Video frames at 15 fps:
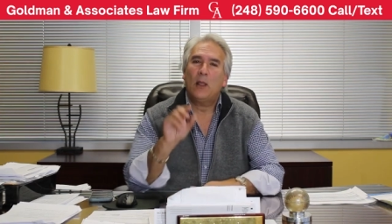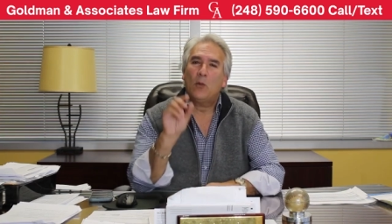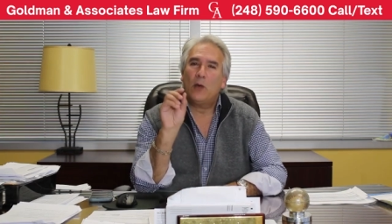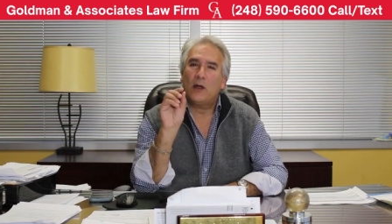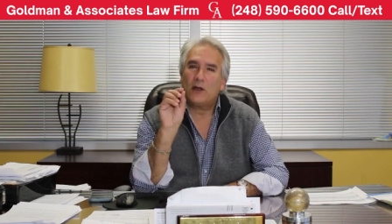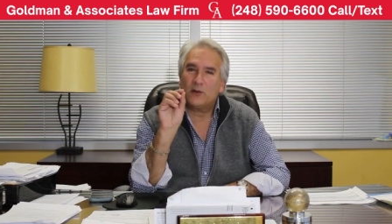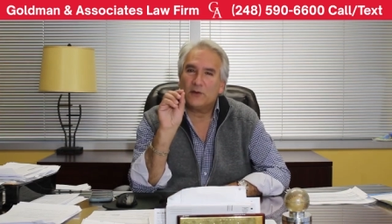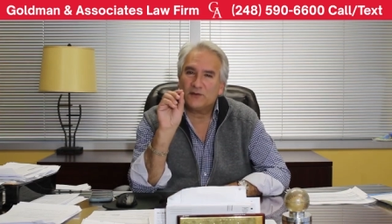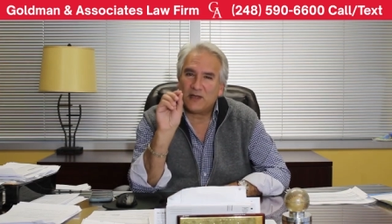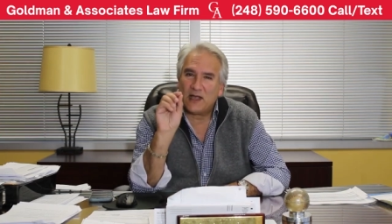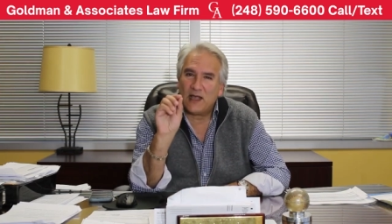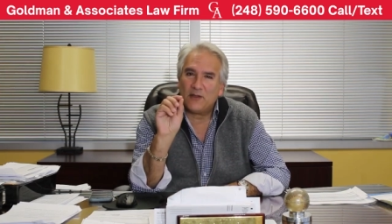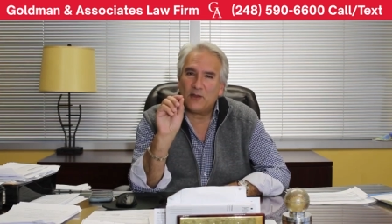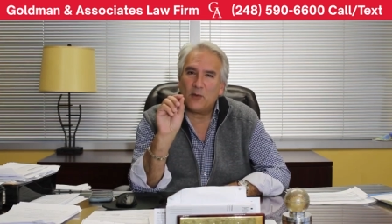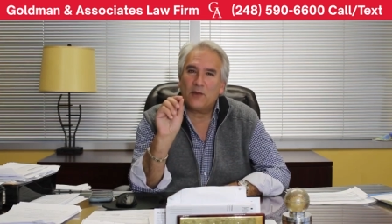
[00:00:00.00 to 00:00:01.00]
What goes
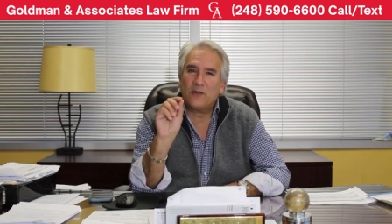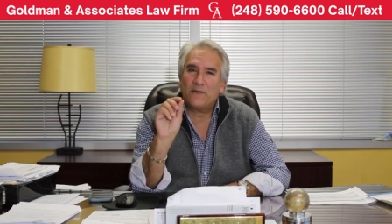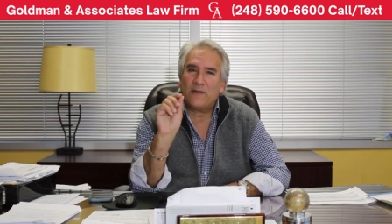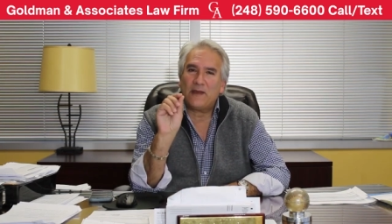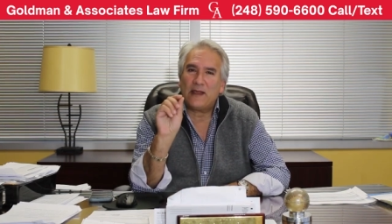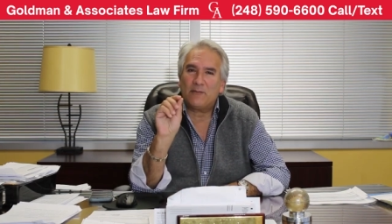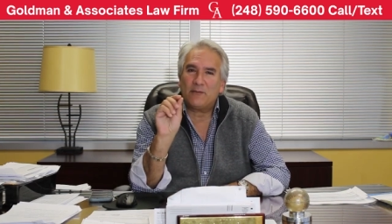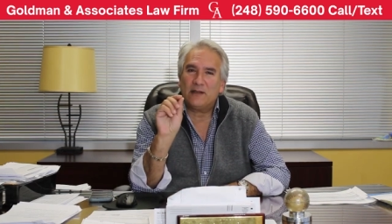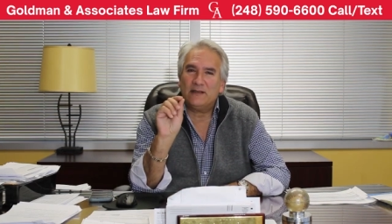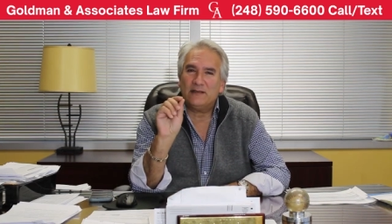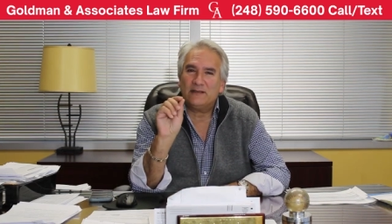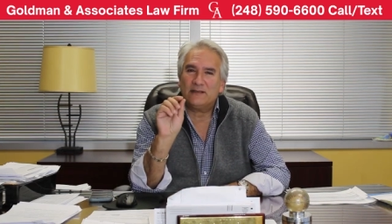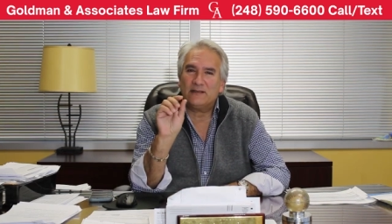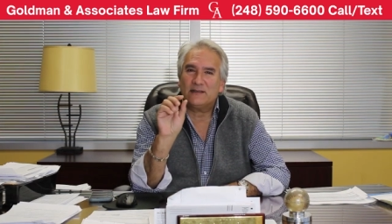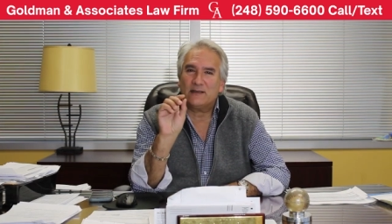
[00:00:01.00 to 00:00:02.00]
on though with
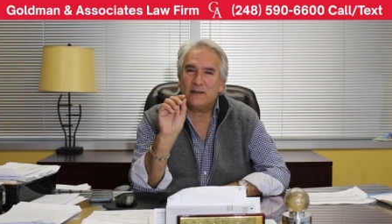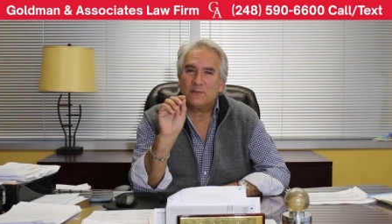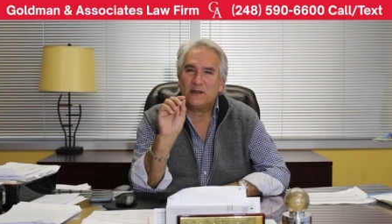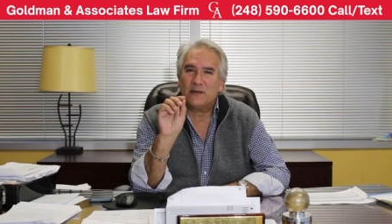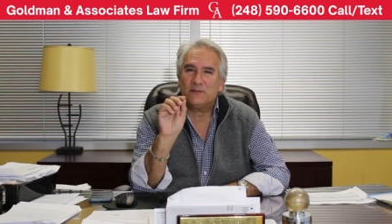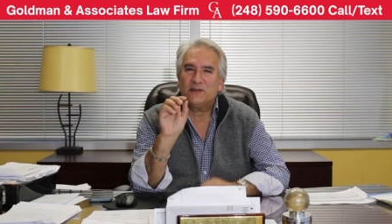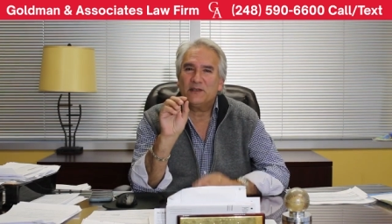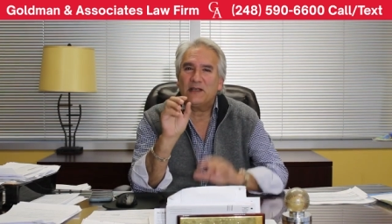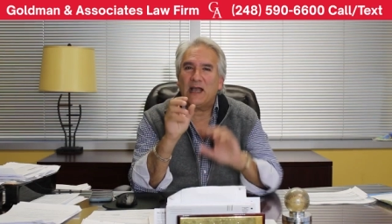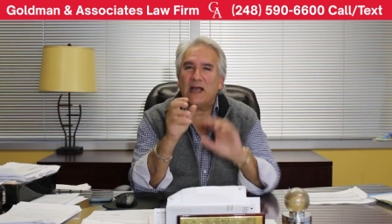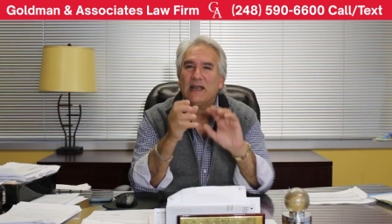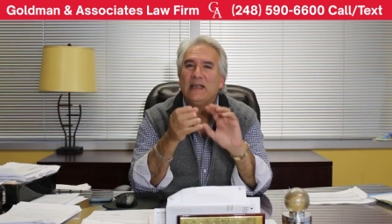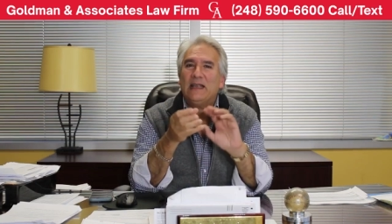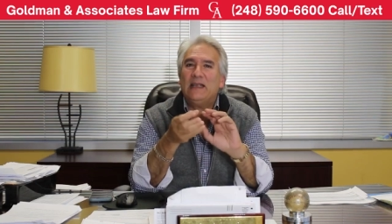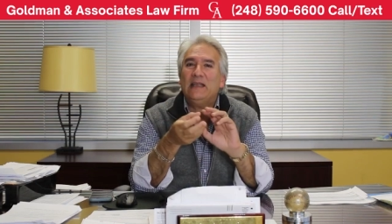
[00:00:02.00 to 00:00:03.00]
families is sometimes you
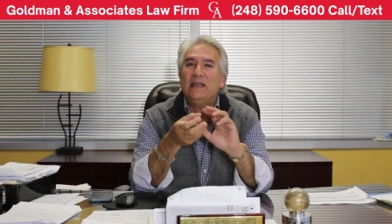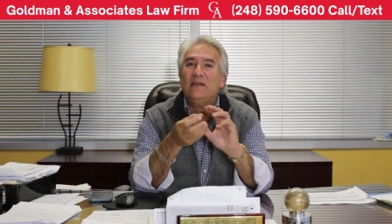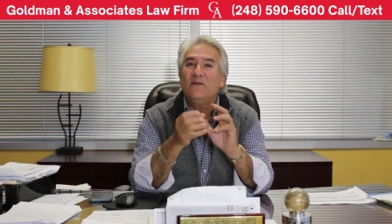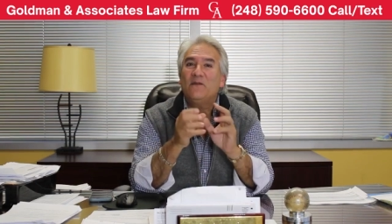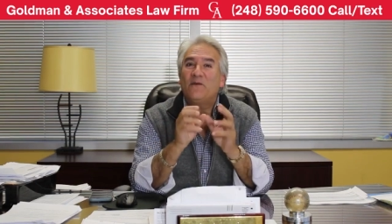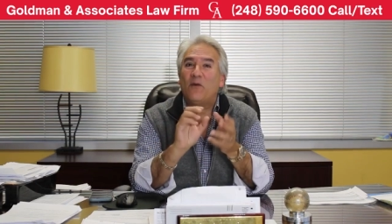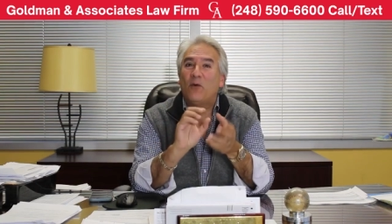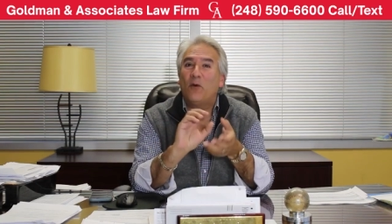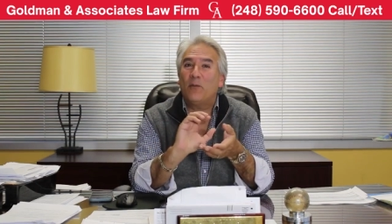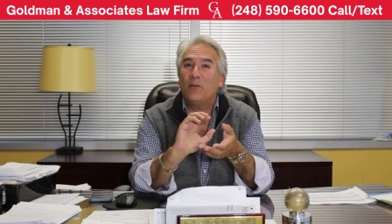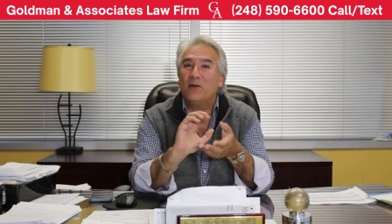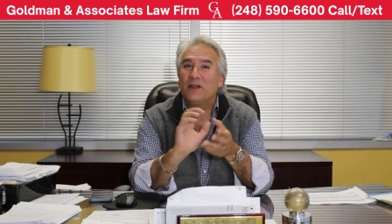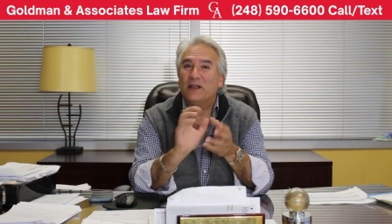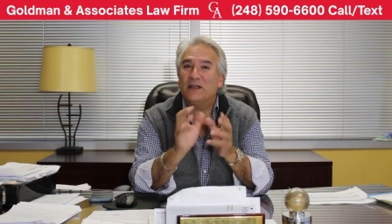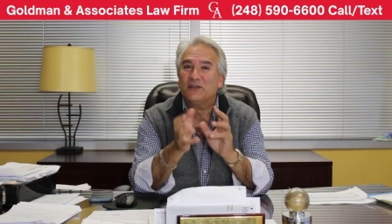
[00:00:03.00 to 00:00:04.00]
got
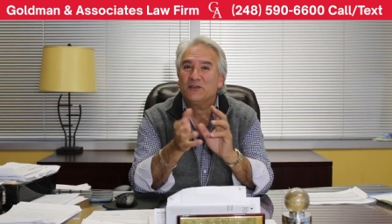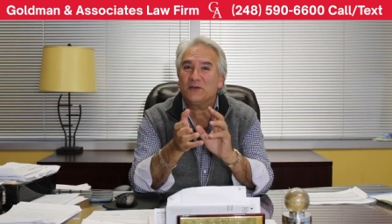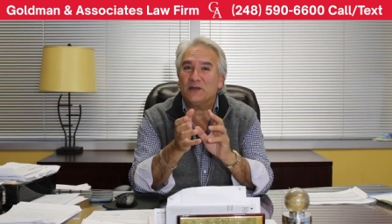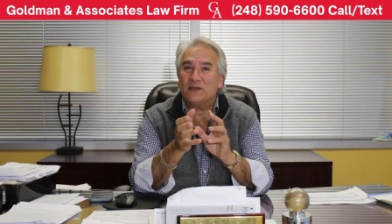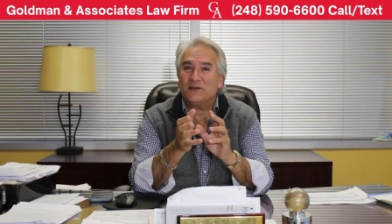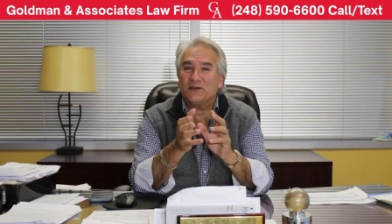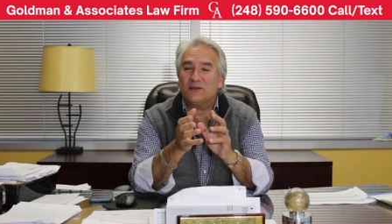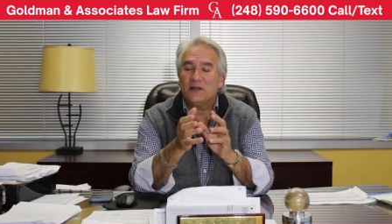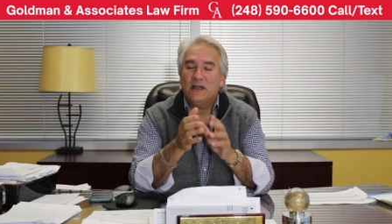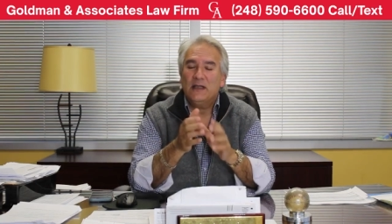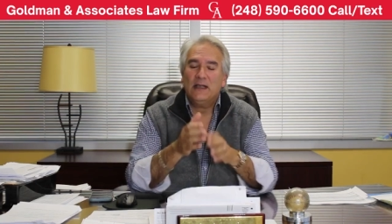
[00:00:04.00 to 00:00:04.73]
informal interests.